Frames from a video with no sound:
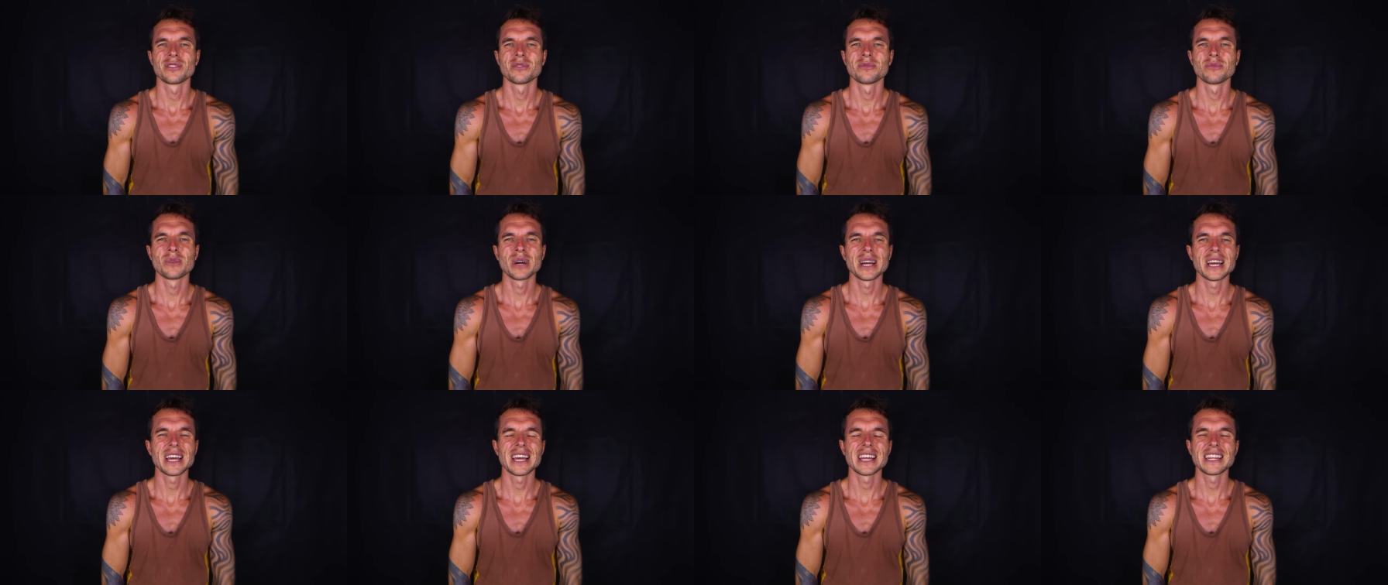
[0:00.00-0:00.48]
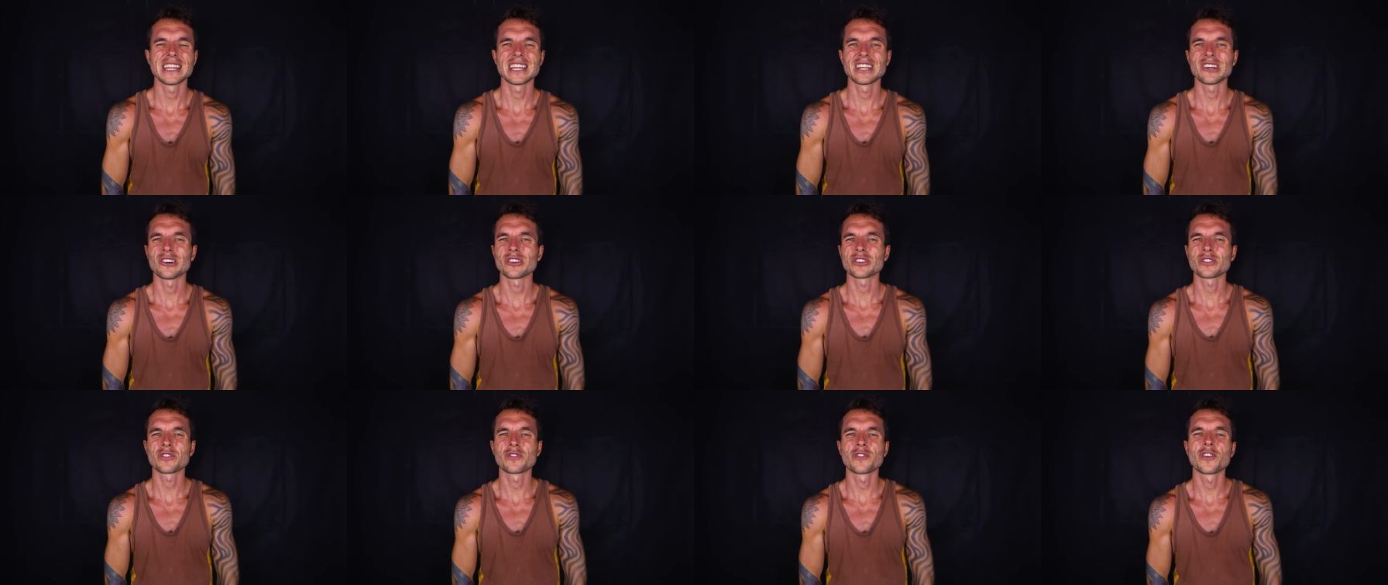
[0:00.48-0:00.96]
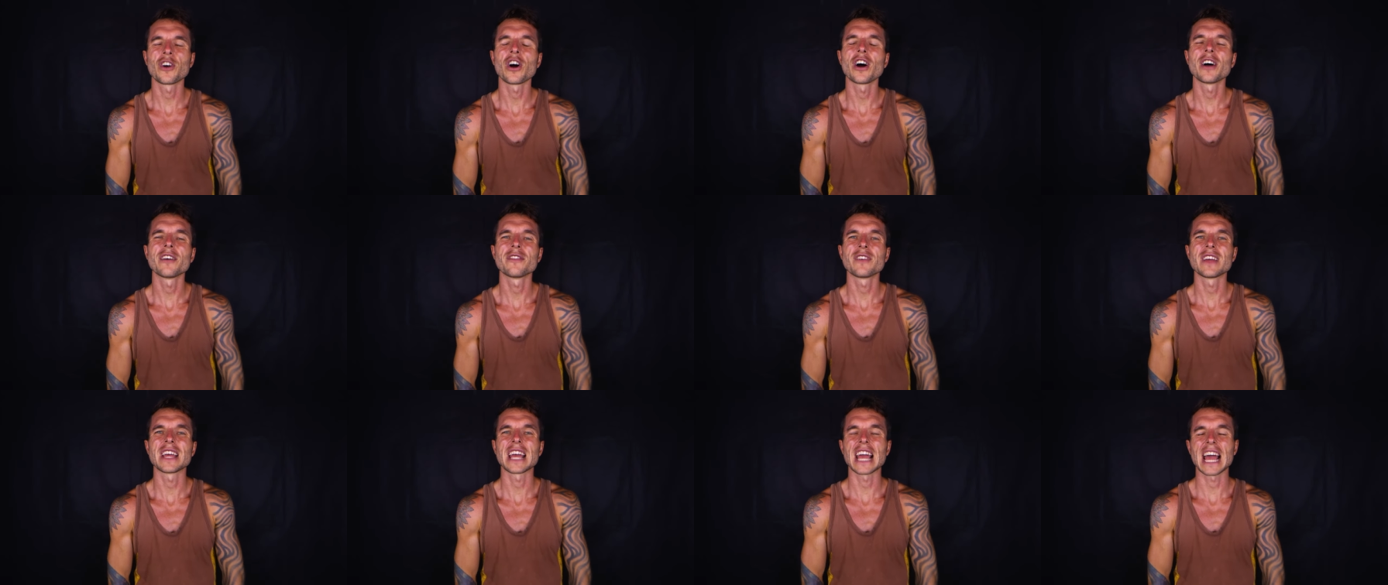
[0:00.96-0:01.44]
where they're not
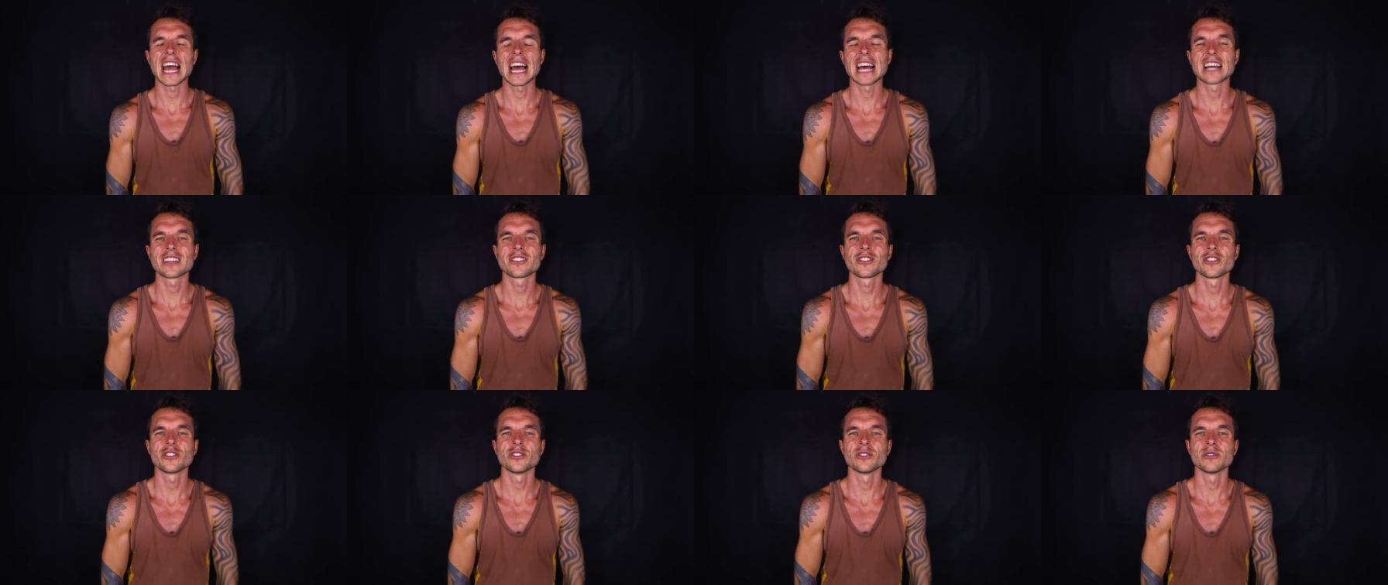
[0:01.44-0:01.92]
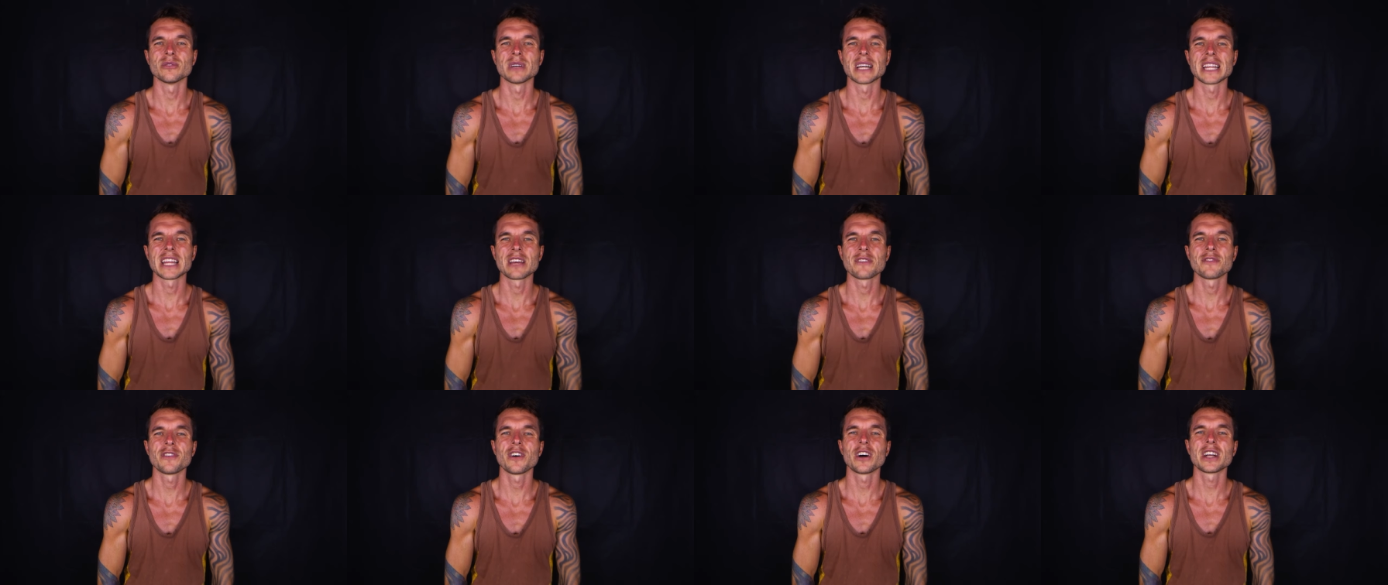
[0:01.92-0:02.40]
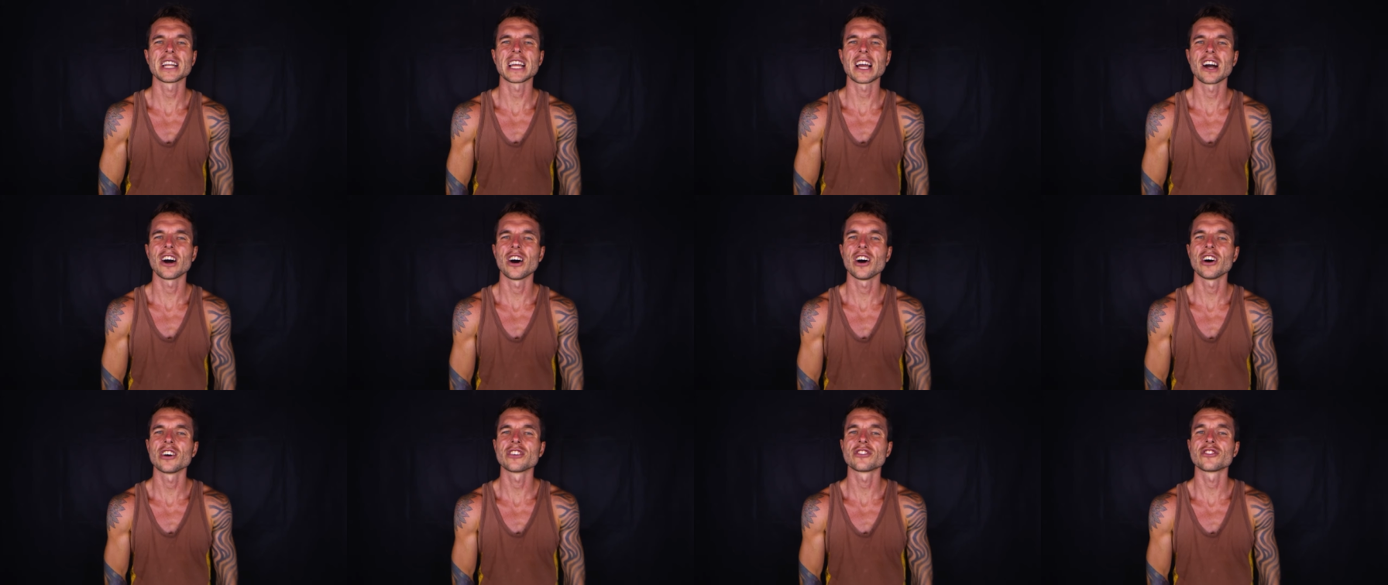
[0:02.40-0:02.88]
thriving at all and they find it
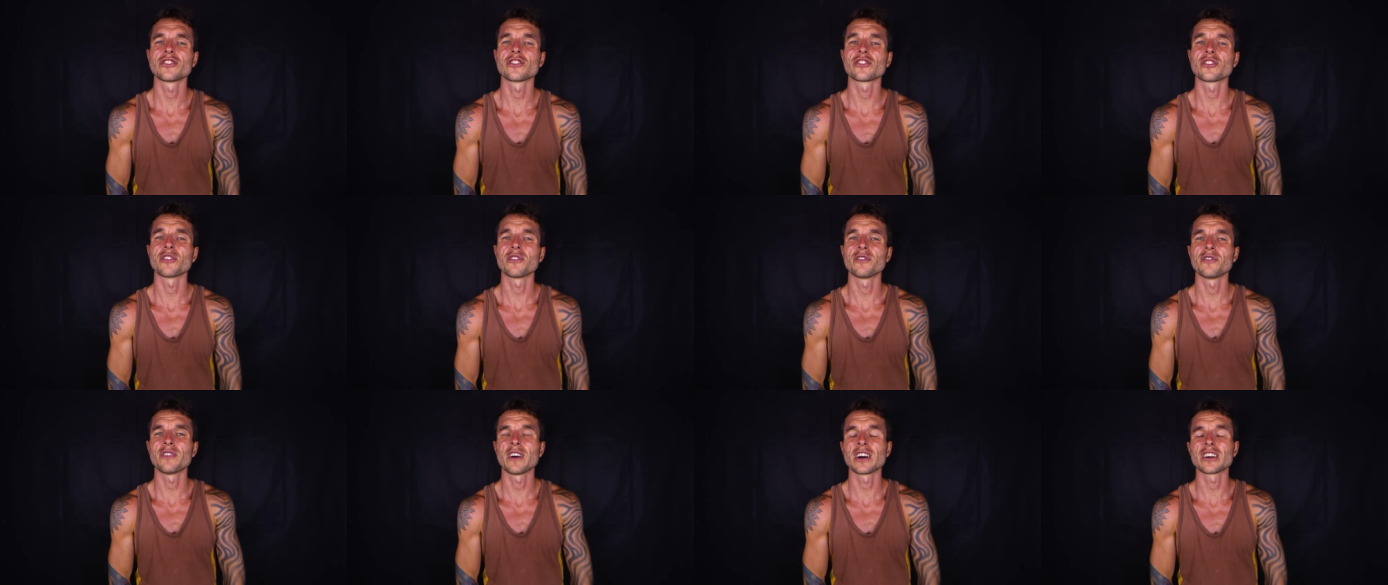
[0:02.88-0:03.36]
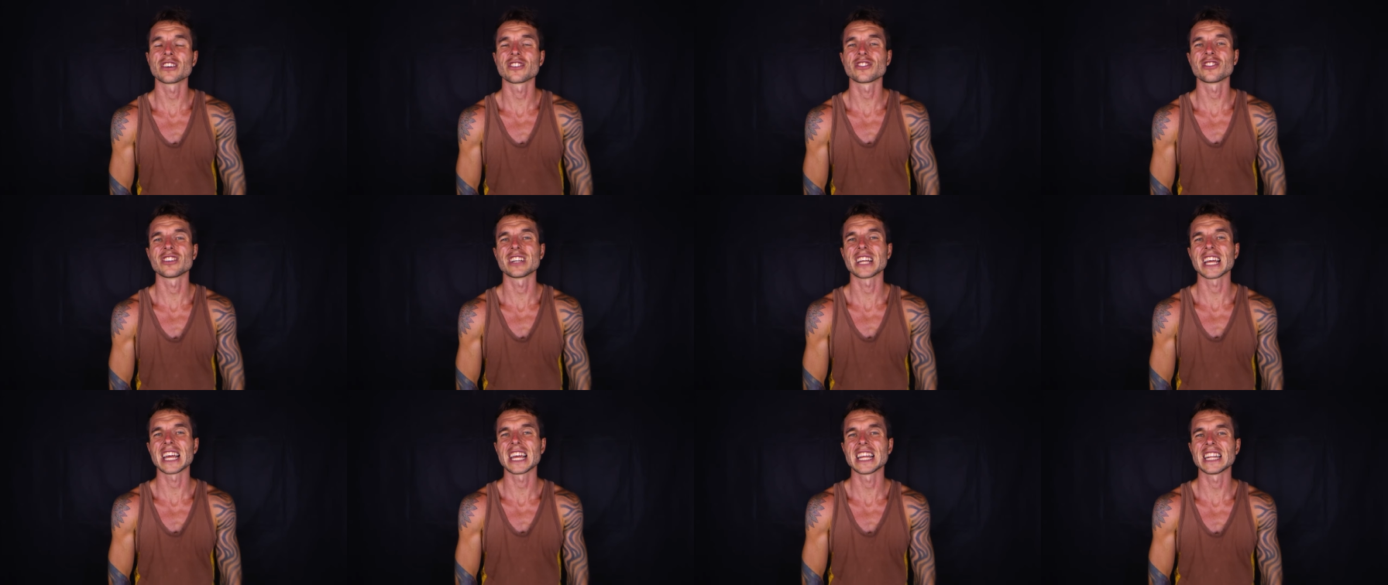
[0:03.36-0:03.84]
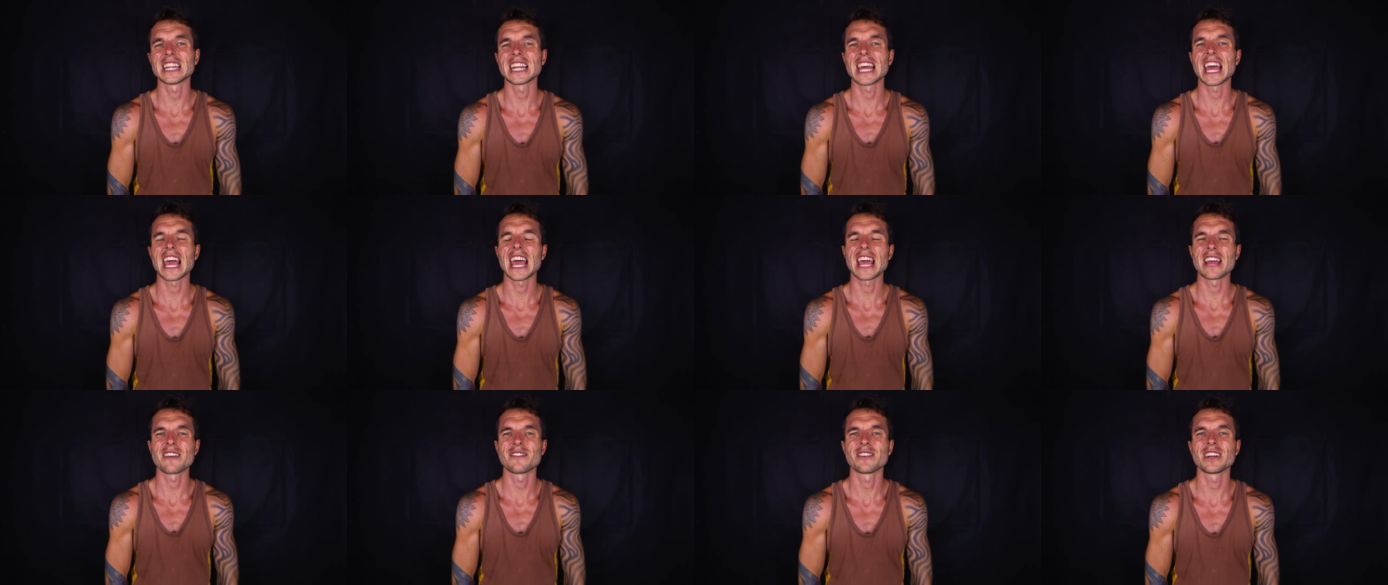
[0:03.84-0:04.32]
hard just to function in their
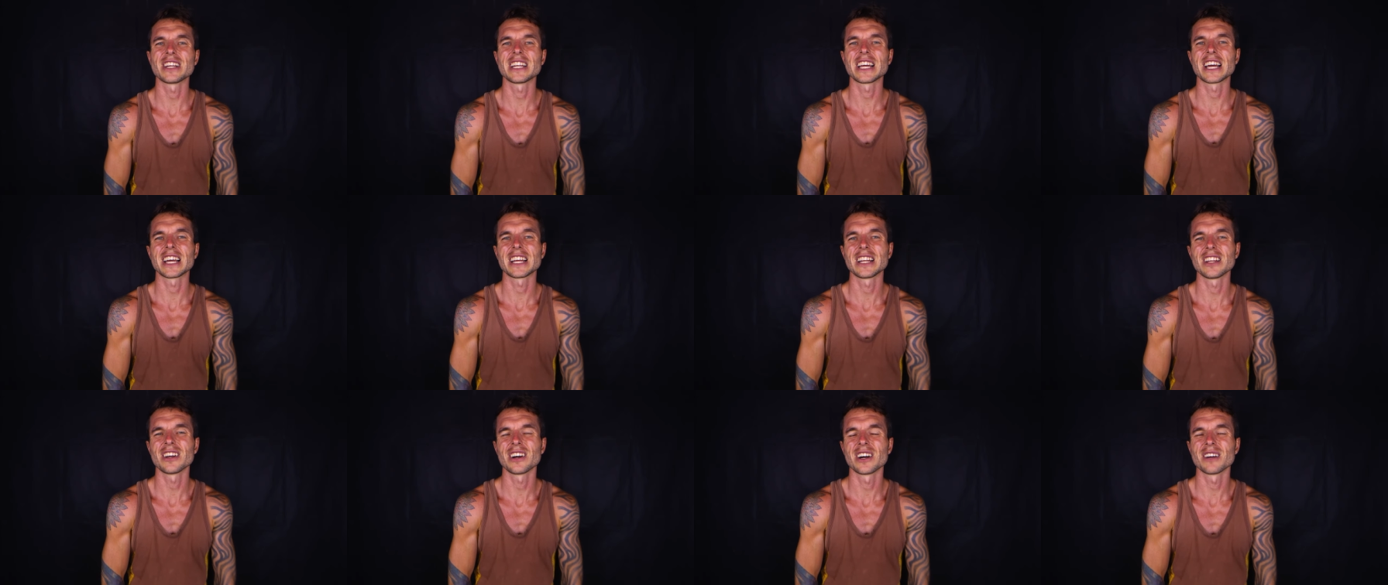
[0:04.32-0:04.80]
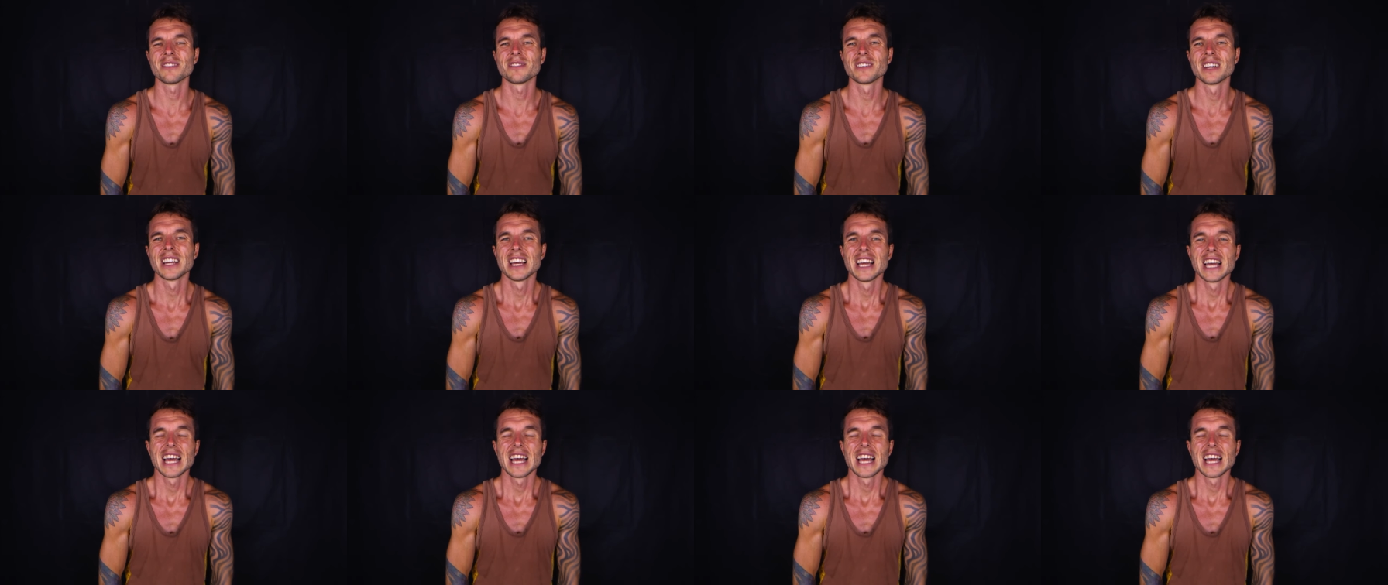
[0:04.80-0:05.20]
everyday life.